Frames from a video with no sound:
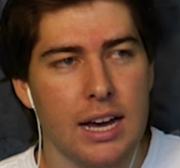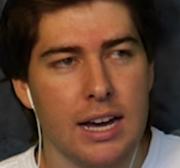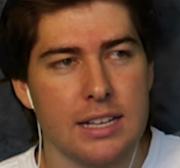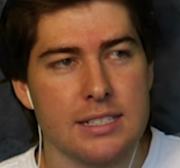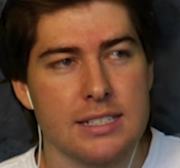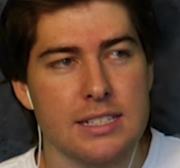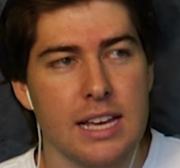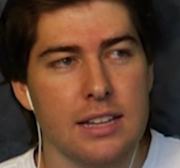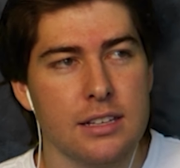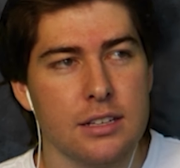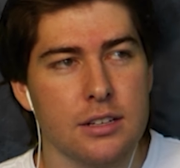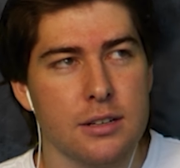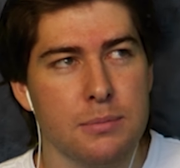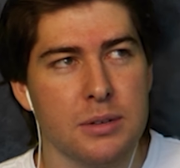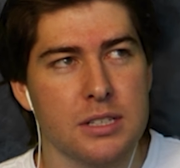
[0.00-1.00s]
Stanley
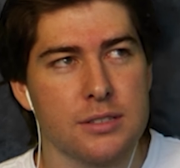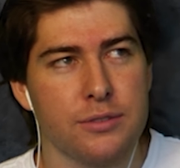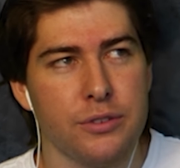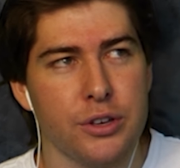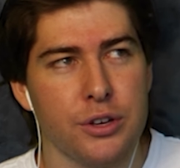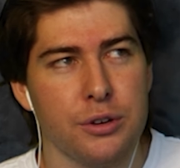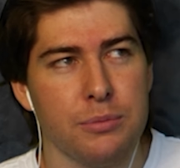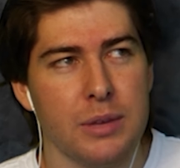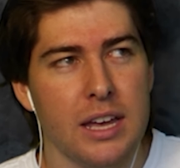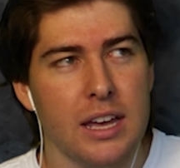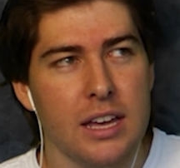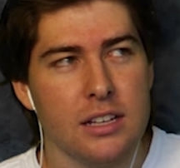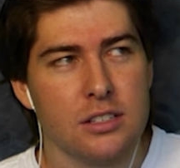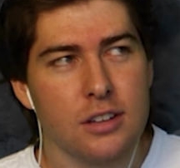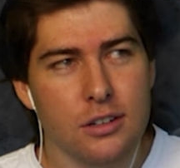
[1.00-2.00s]
Kubrick's film,
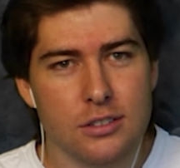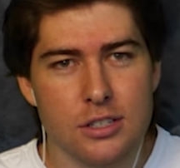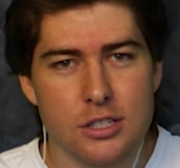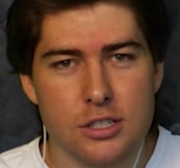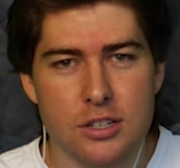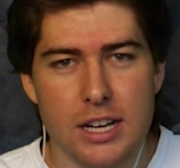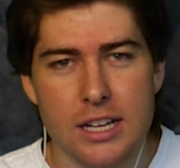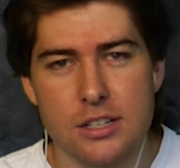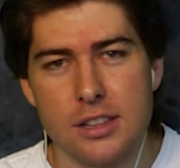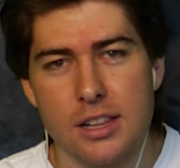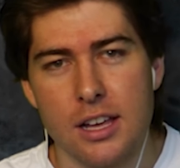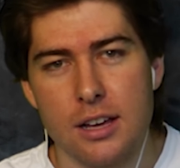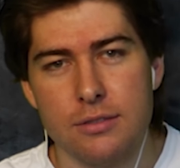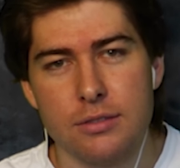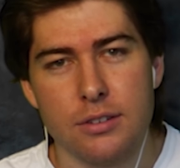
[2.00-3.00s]
Dr.
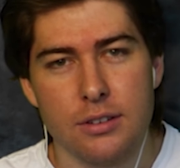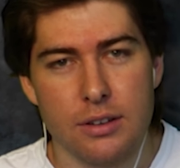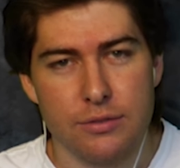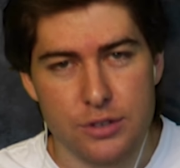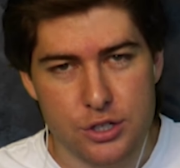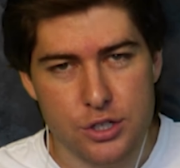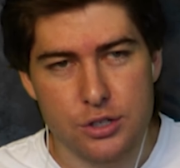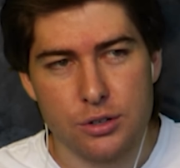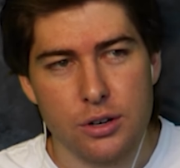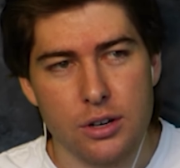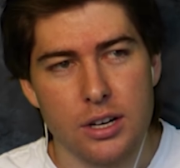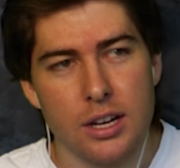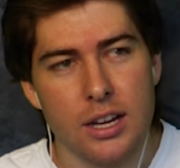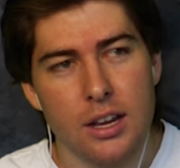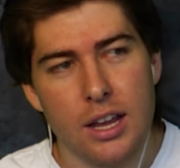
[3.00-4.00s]
Strangelove for
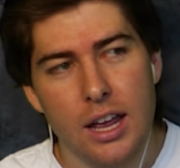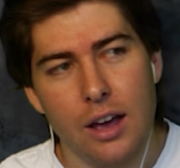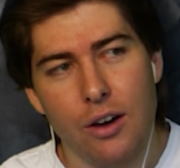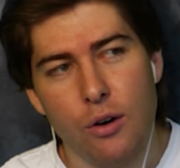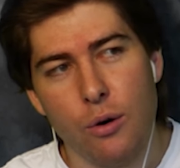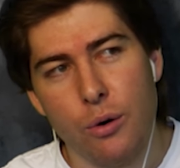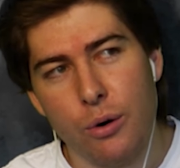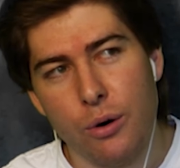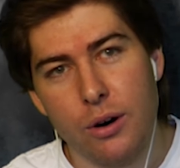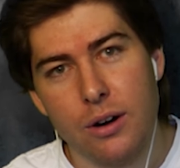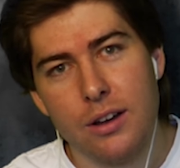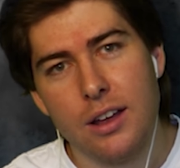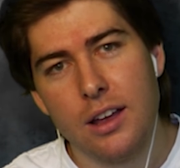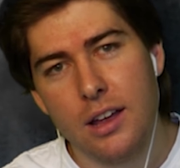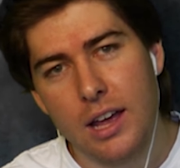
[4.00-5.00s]
short, or
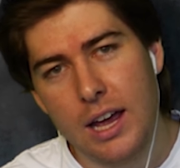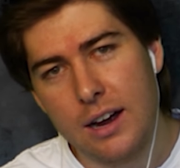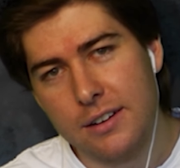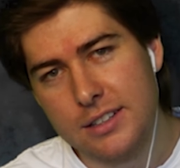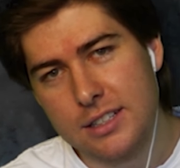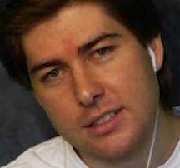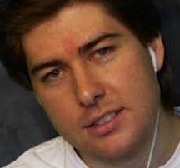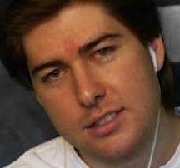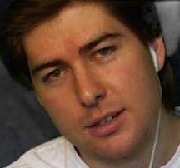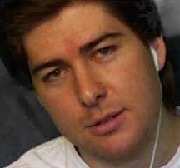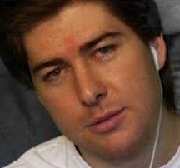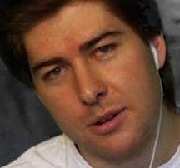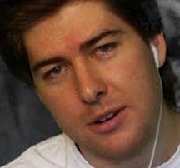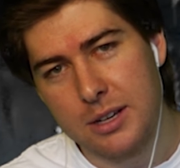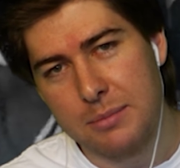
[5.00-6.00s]
How I Learned to Stop
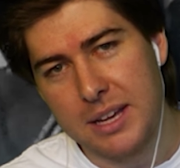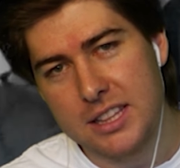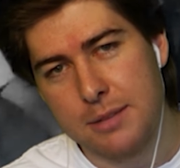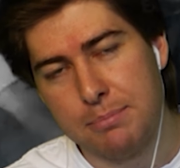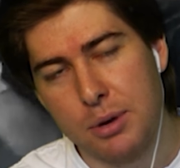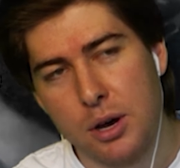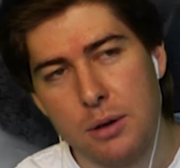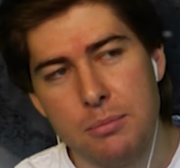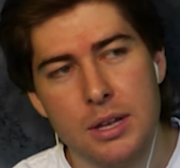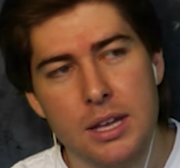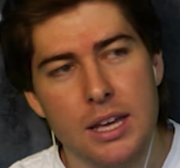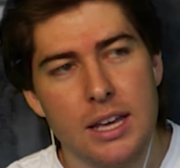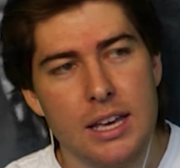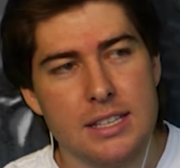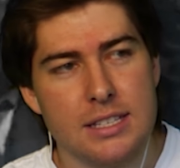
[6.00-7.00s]
Worrying About the Bomb,
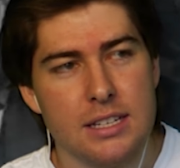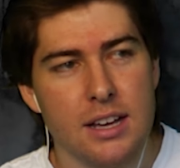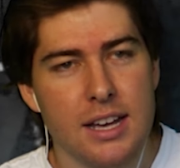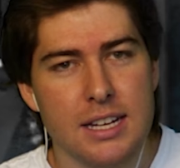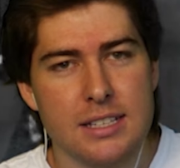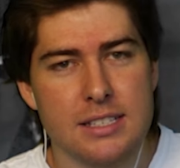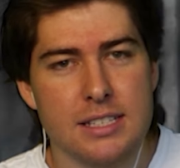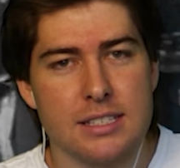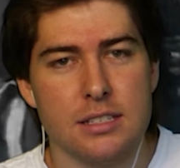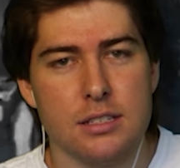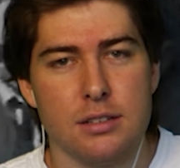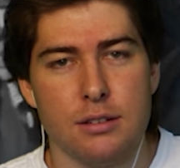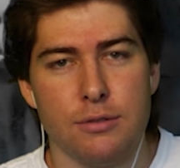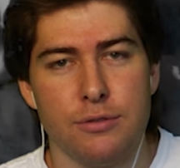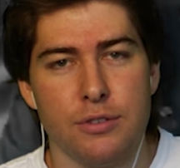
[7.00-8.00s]
is a
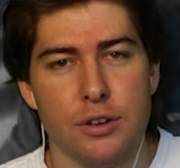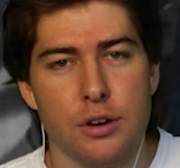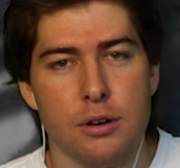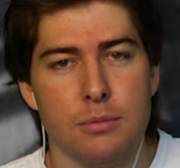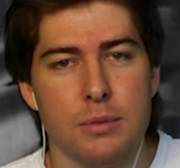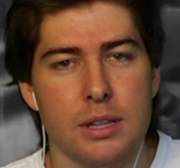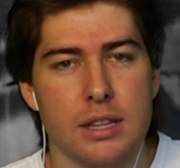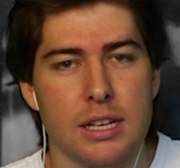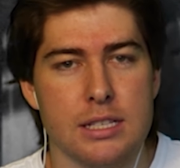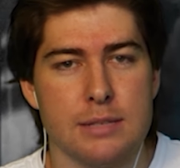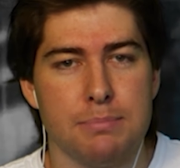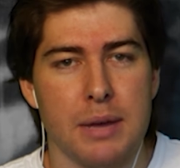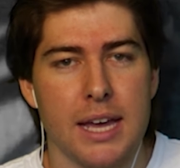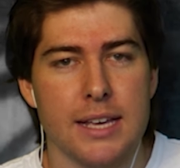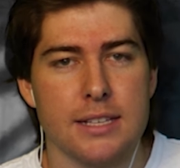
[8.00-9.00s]
1962 film that is
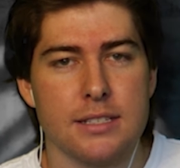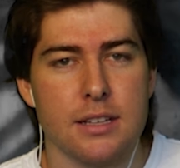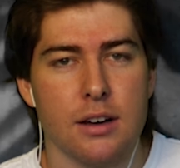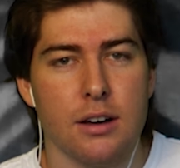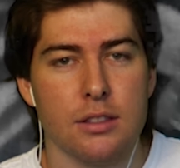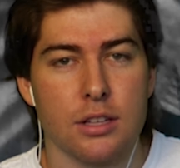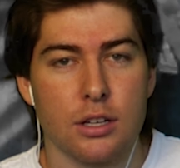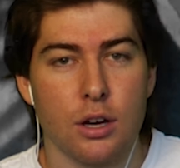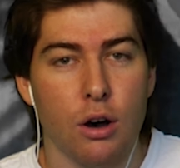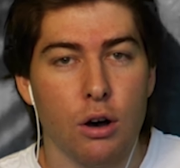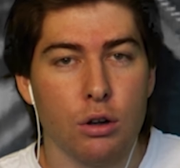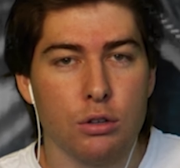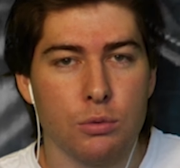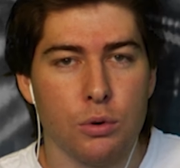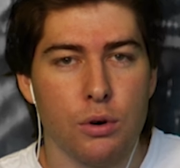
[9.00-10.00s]
based on the
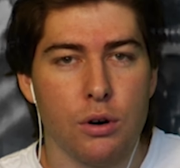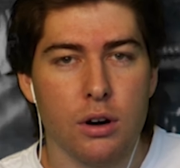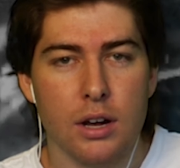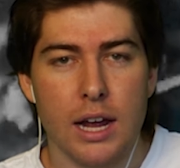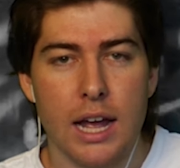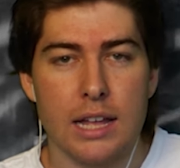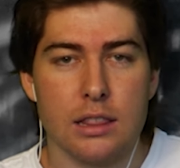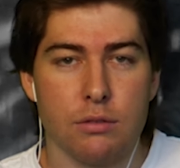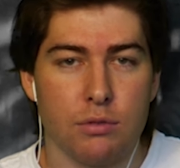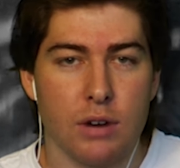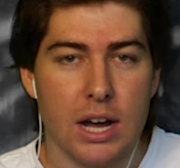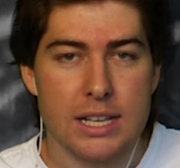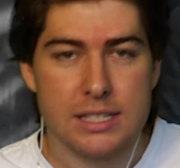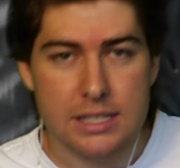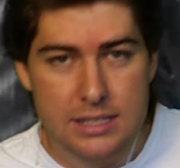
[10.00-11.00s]
Cold War and the
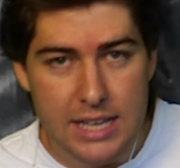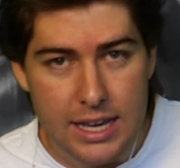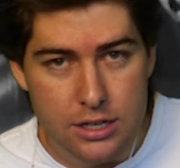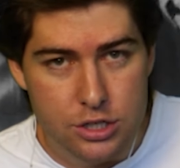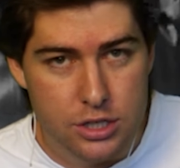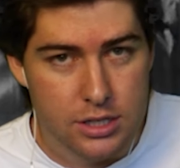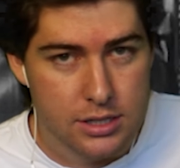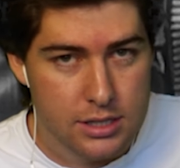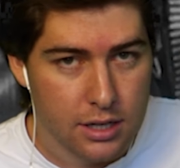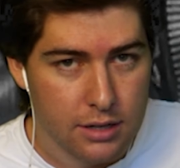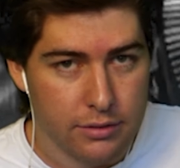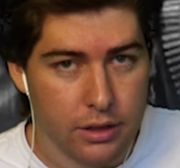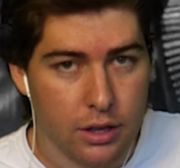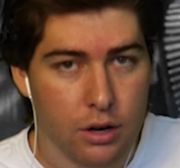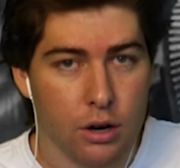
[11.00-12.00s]
rising tensions
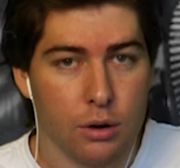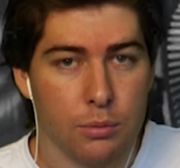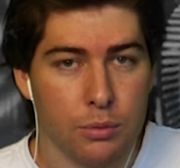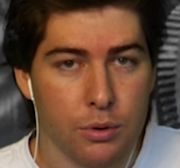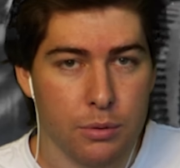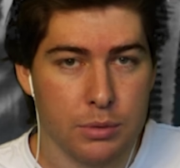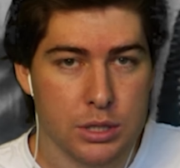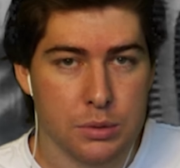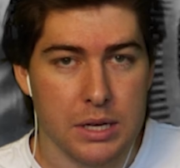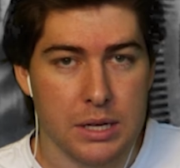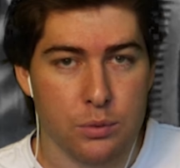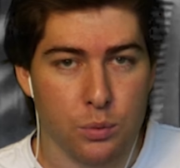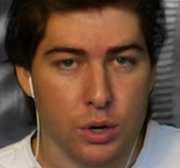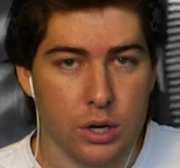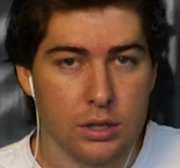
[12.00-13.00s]
of the Cold War
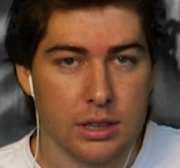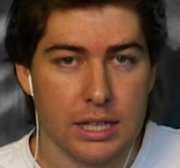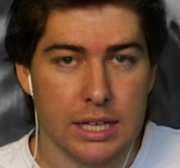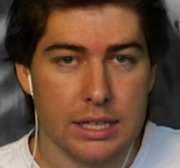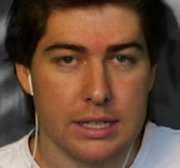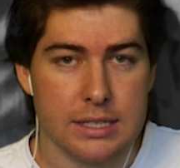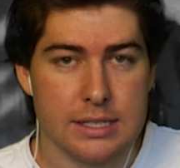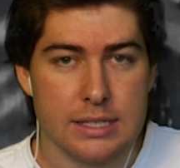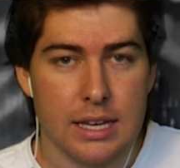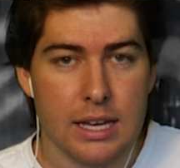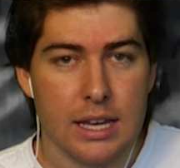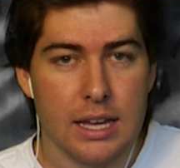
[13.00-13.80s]
between world leaders.